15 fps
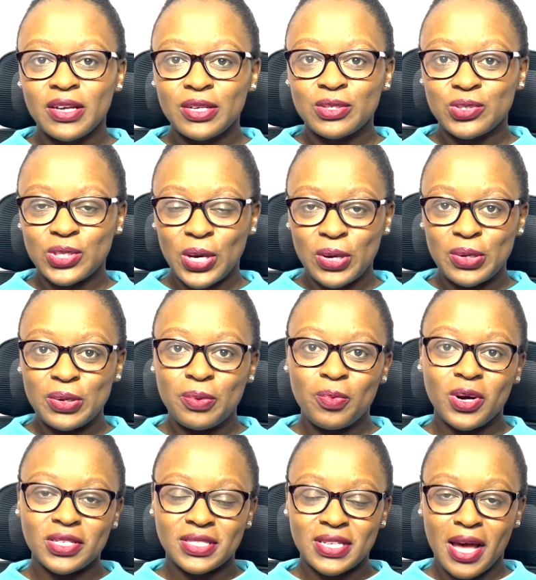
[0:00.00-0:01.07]
So
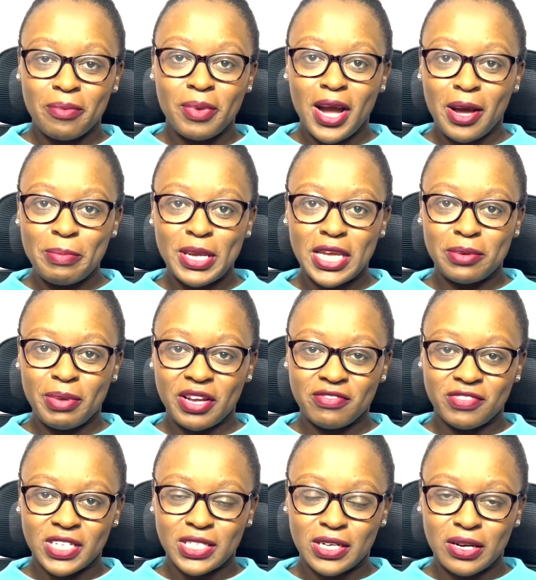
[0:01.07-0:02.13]
what's upcoming in my
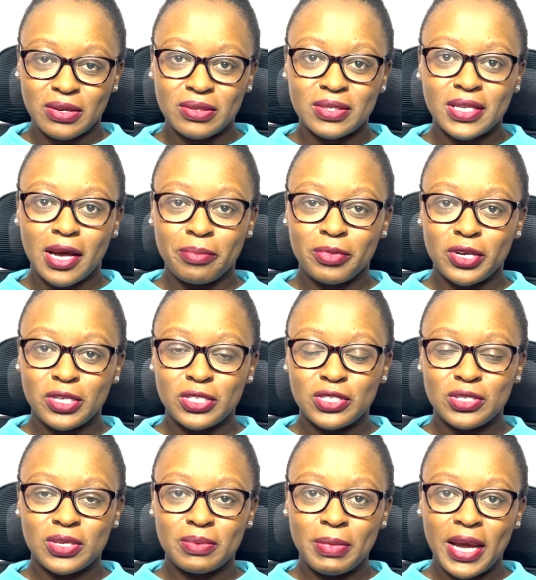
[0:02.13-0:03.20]
videos, I'm going to
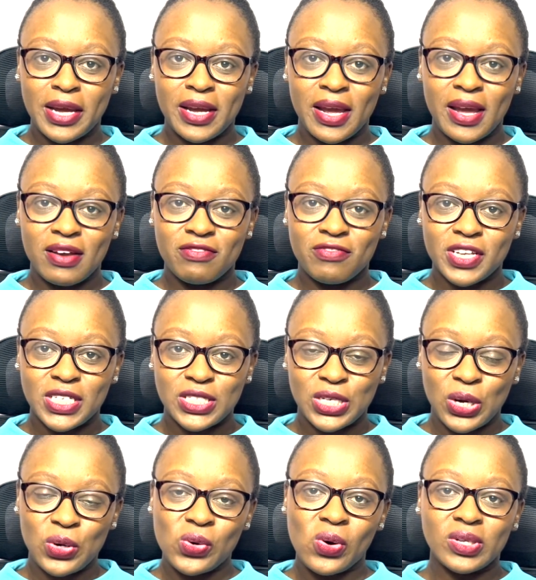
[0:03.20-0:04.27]
do a
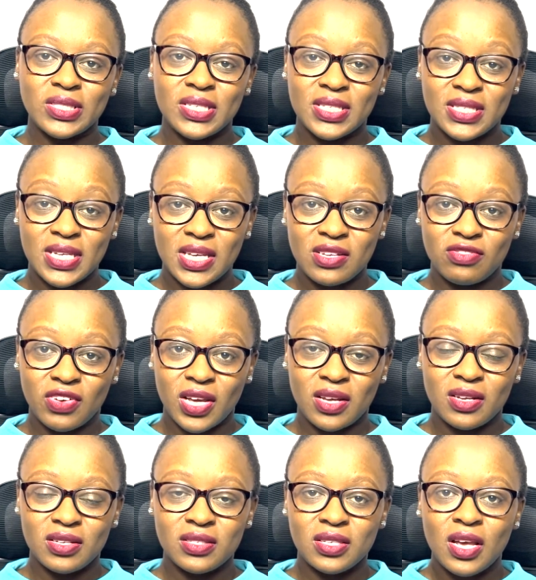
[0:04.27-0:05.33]
video on
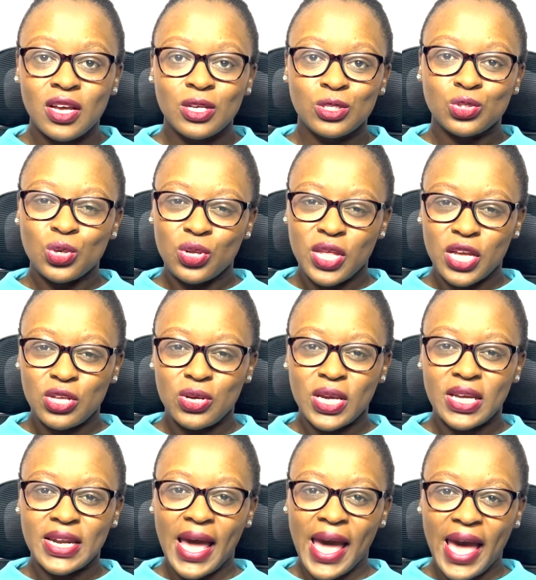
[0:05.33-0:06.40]
CVs so that you
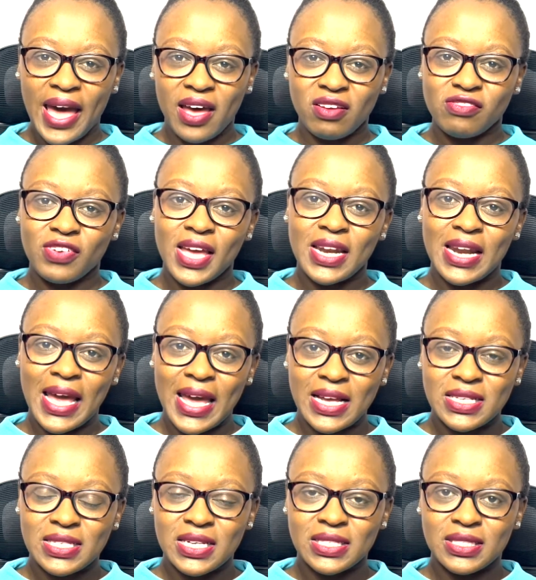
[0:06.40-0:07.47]
can have an
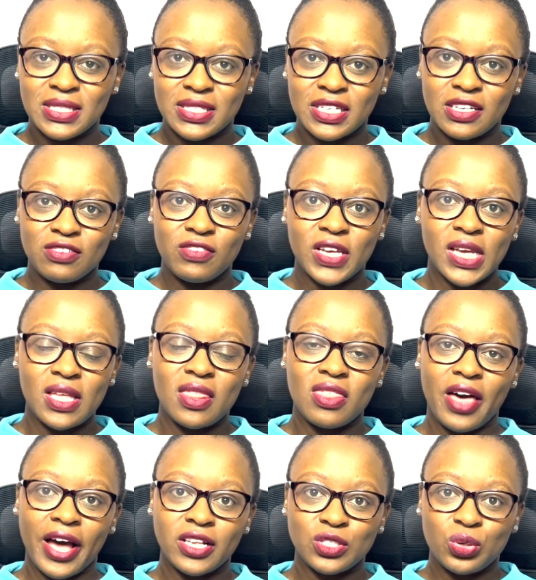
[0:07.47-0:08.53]
excellent CV
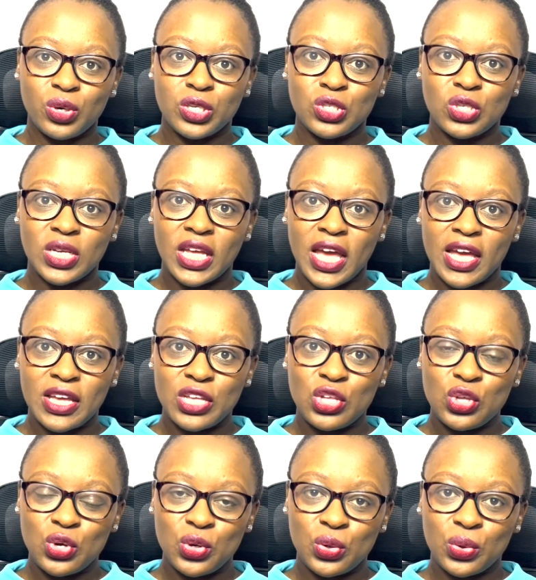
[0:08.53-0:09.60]
that's going to get
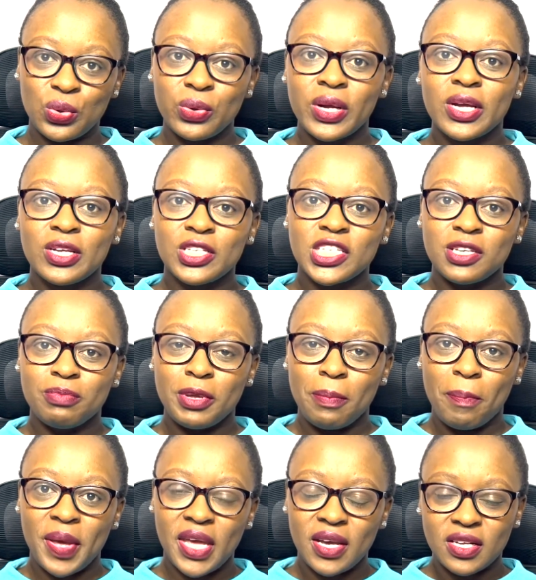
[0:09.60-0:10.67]
you to be
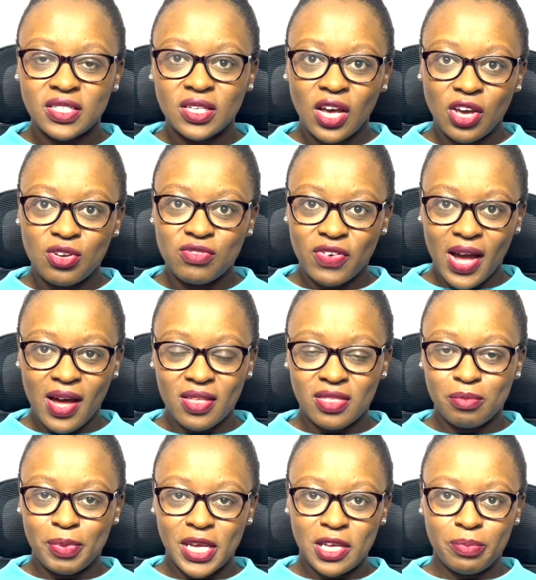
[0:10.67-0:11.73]
picked over other
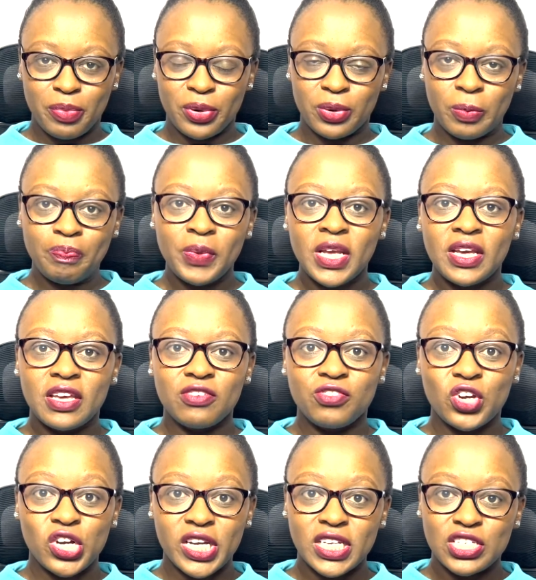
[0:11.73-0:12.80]
people. If
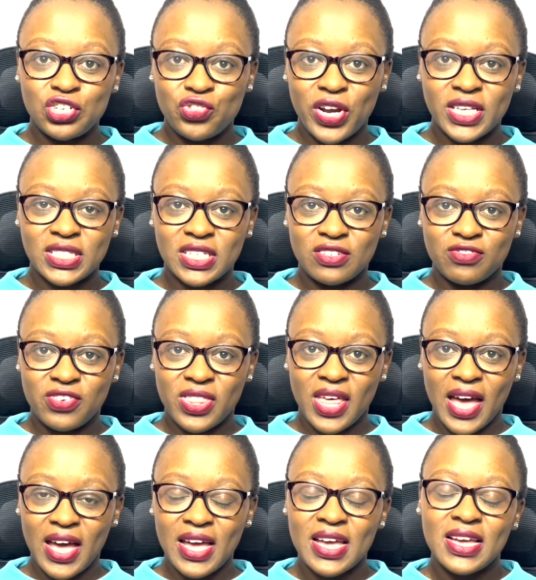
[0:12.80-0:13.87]
you're interested for
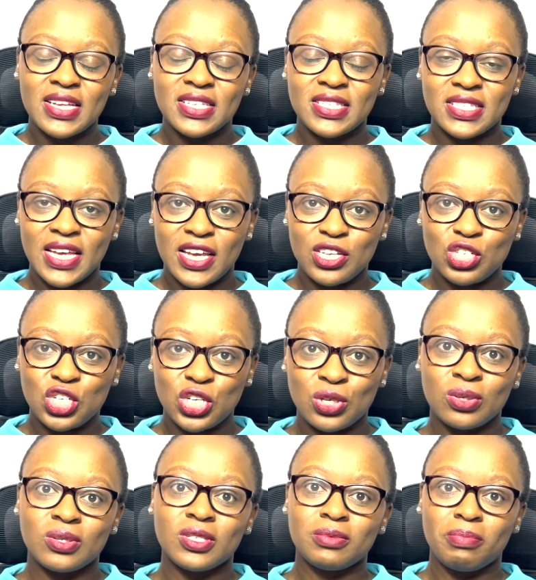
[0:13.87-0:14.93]
that, stay
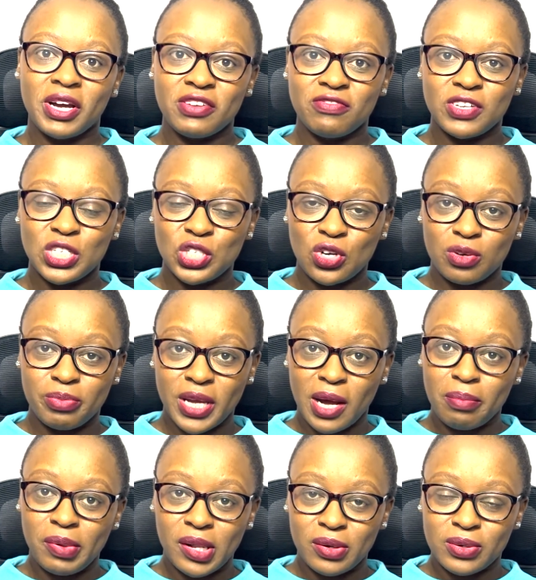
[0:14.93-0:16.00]
tuned. My video will be
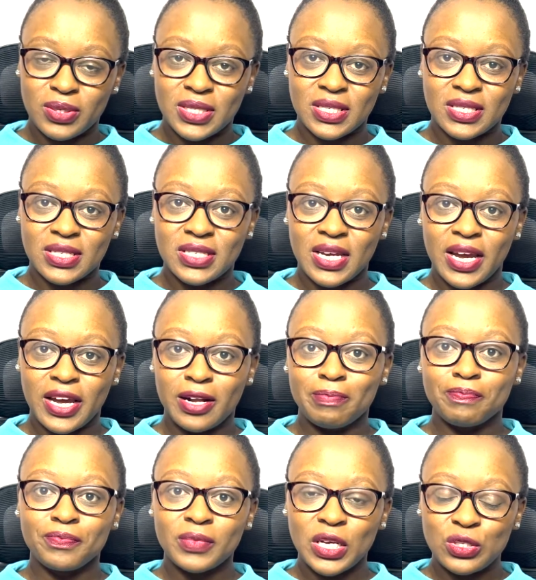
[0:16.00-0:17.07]
uploaded
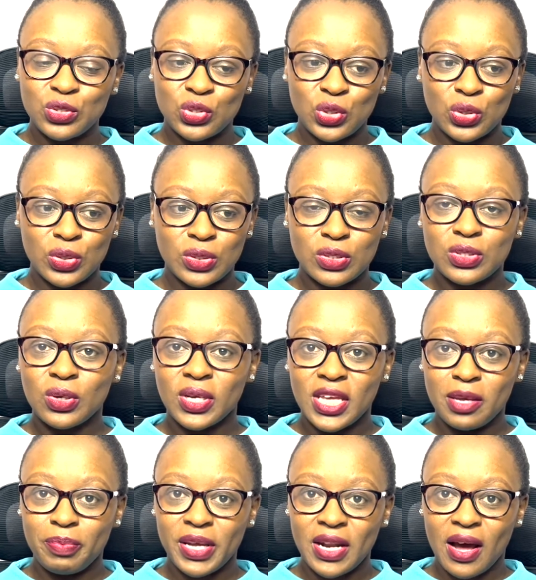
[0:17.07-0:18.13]
soon, so
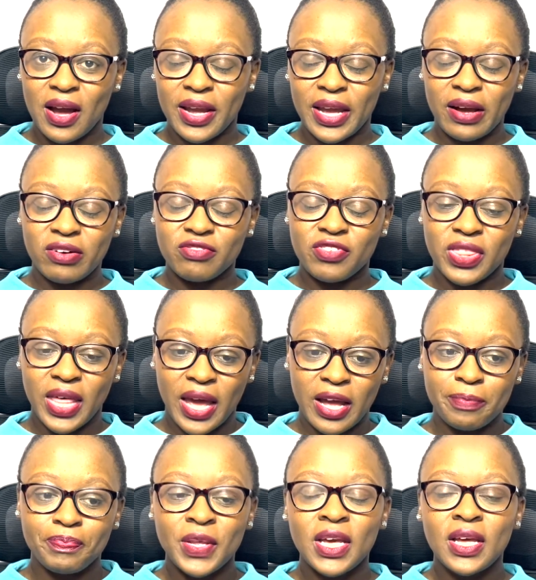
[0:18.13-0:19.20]
keep an eye out for that.